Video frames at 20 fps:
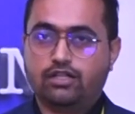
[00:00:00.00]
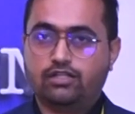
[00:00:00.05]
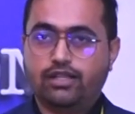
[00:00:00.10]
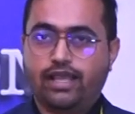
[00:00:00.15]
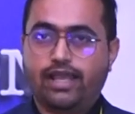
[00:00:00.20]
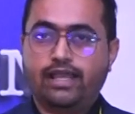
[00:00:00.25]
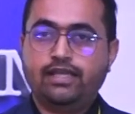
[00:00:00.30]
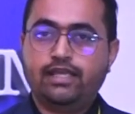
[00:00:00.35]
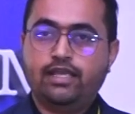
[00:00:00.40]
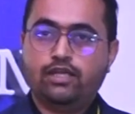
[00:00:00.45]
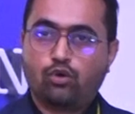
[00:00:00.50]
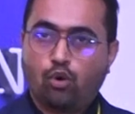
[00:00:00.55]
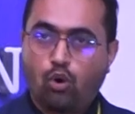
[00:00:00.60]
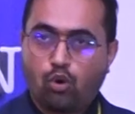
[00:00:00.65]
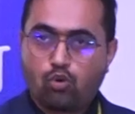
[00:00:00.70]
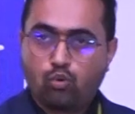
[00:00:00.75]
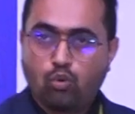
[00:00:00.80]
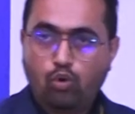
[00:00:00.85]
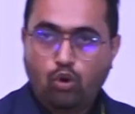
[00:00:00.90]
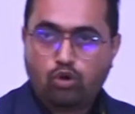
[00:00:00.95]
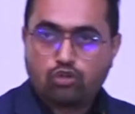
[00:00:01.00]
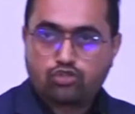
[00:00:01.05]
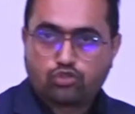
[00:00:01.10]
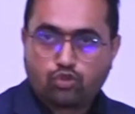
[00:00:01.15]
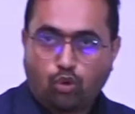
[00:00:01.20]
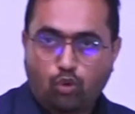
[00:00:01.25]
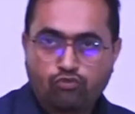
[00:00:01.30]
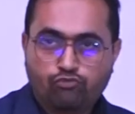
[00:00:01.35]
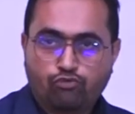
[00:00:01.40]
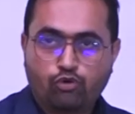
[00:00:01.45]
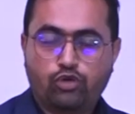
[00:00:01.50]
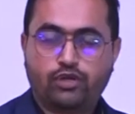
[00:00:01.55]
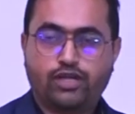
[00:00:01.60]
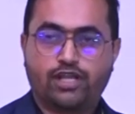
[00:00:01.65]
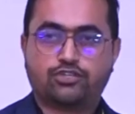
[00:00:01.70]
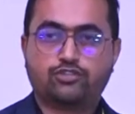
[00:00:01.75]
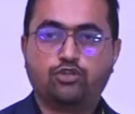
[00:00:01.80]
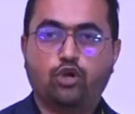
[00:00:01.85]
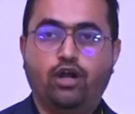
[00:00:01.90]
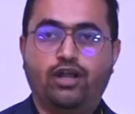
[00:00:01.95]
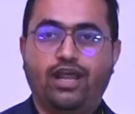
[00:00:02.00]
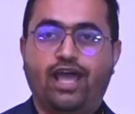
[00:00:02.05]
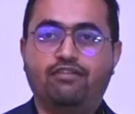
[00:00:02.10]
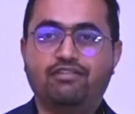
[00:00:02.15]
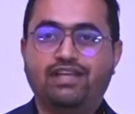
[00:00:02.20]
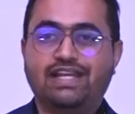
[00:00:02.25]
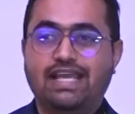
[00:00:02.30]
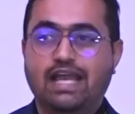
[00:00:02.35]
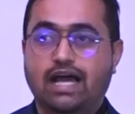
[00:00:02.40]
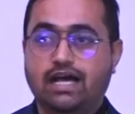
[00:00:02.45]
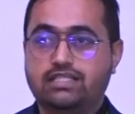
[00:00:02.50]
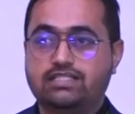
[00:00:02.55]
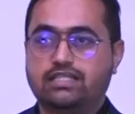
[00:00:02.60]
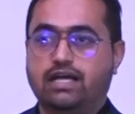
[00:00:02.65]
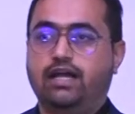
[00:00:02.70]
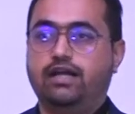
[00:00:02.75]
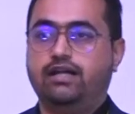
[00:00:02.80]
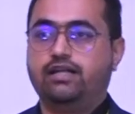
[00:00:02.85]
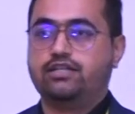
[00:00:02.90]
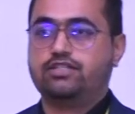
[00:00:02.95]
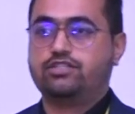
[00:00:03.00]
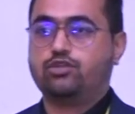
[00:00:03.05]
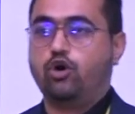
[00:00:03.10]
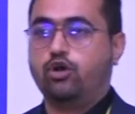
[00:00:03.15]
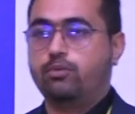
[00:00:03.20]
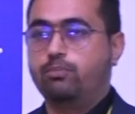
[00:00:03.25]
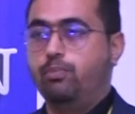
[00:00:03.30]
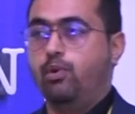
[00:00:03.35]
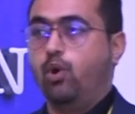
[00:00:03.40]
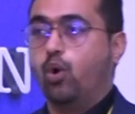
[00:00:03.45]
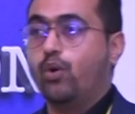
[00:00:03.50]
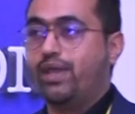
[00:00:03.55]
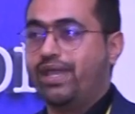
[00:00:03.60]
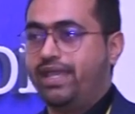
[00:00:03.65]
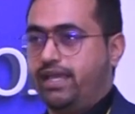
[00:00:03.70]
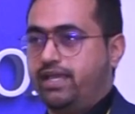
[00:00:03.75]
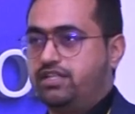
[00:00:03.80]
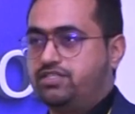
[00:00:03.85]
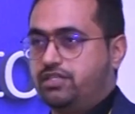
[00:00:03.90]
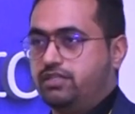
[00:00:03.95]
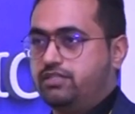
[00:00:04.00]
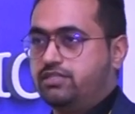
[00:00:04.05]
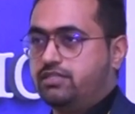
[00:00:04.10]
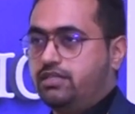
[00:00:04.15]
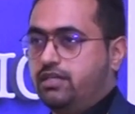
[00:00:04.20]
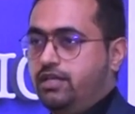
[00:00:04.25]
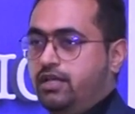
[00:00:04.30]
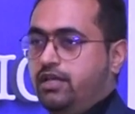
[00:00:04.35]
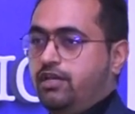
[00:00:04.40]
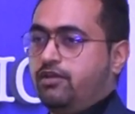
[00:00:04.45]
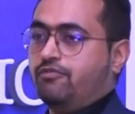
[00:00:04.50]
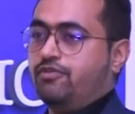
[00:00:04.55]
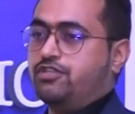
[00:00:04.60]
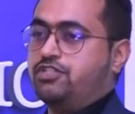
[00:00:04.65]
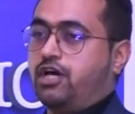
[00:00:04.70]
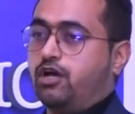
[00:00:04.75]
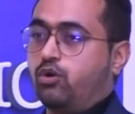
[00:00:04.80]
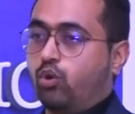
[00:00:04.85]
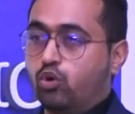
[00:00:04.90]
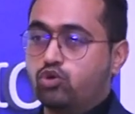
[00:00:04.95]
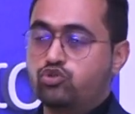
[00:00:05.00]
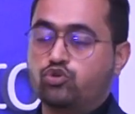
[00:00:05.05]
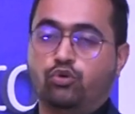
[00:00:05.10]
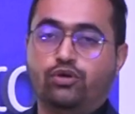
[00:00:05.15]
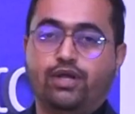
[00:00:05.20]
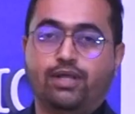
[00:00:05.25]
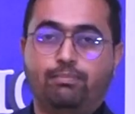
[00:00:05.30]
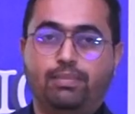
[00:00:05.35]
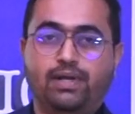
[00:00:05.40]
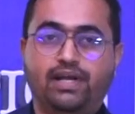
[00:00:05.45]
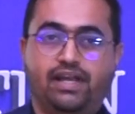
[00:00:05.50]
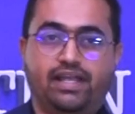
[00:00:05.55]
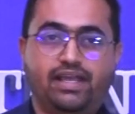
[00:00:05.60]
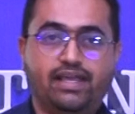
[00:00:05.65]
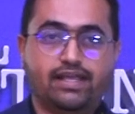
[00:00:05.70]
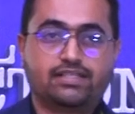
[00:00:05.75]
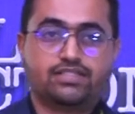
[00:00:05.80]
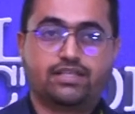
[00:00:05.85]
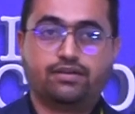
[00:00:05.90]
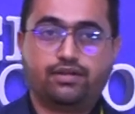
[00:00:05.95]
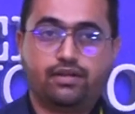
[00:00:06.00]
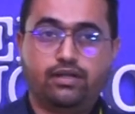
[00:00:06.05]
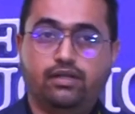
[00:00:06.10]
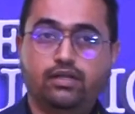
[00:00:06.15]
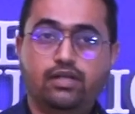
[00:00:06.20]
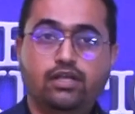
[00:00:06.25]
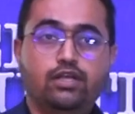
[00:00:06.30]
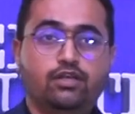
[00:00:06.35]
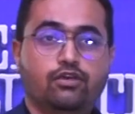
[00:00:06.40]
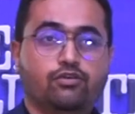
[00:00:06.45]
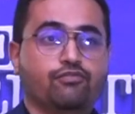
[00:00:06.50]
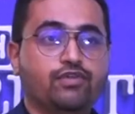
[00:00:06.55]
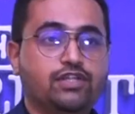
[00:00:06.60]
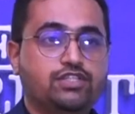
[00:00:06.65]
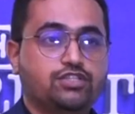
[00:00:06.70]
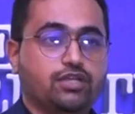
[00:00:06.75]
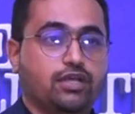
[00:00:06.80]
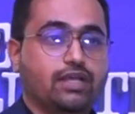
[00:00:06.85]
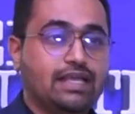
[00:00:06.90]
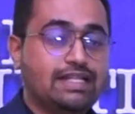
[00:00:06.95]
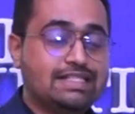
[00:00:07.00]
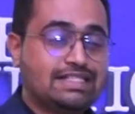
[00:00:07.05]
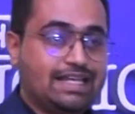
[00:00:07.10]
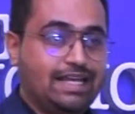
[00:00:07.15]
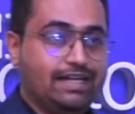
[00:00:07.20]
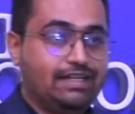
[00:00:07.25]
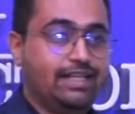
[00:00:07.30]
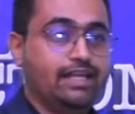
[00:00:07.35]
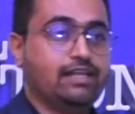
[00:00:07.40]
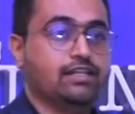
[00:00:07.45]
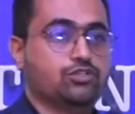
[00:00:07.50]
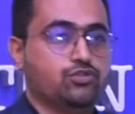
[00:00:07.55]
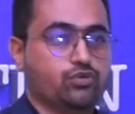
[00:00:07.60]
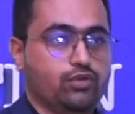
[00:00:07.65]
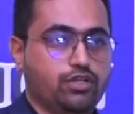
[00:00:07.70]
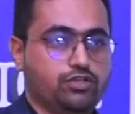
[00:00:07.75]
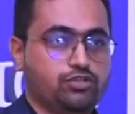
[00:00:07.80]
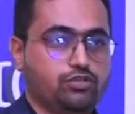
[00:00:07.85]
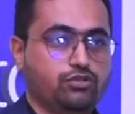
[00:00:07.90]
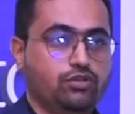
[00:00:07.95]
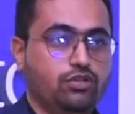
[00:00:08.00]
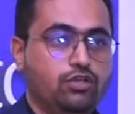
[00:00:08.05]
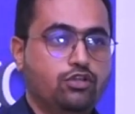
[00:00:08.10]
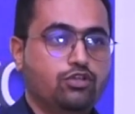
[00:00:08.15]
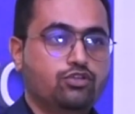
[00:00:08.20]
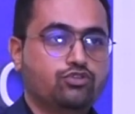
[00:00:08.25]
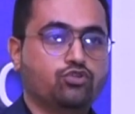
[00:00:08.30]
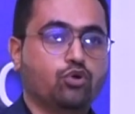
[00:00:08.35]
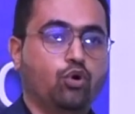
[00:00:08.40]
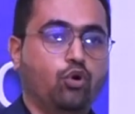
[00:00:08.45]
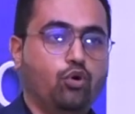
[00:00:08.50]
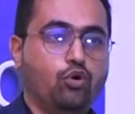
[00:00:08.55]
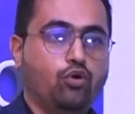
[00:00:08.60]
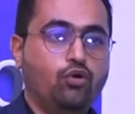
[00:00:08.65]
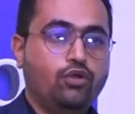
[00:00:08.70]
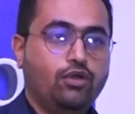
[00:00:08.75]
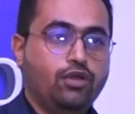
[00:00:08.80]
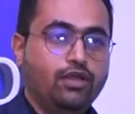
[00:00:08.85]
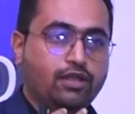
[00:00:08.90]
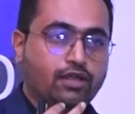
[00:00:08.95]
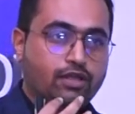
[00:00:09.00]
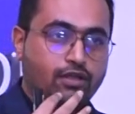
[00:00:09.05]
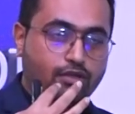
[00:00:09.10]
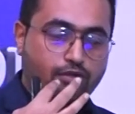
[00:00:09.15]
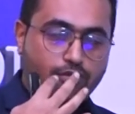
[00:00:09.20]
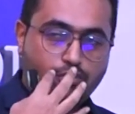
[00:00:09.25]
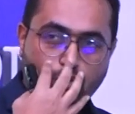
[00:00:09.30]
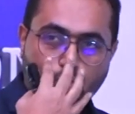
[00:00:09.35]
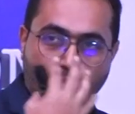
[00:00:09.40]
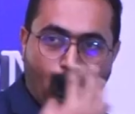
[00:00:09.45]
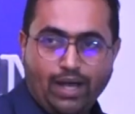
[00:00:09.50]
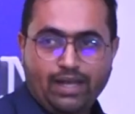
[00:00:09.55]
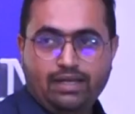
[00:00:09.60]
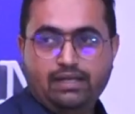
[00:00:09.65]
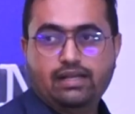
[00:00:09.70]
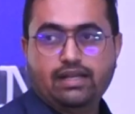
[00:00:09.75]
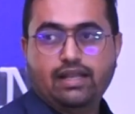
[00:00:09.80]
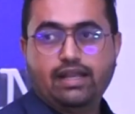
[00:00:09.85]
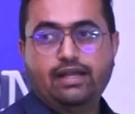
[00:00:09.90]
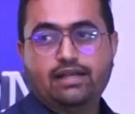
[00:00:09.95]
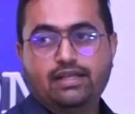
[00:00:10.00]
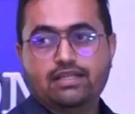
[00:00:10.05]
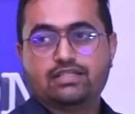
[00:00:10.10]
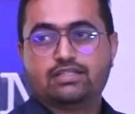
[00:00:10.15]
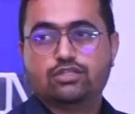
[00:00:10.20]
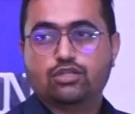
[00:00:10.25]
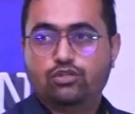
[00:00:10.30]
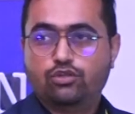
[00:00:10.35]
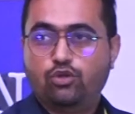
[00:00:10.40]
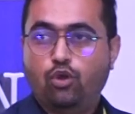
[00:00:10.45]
any Rockwool or stone wool does not have any hazardous or blowing agents which are ozone depleting, etc., which inside their insulation. So one, it is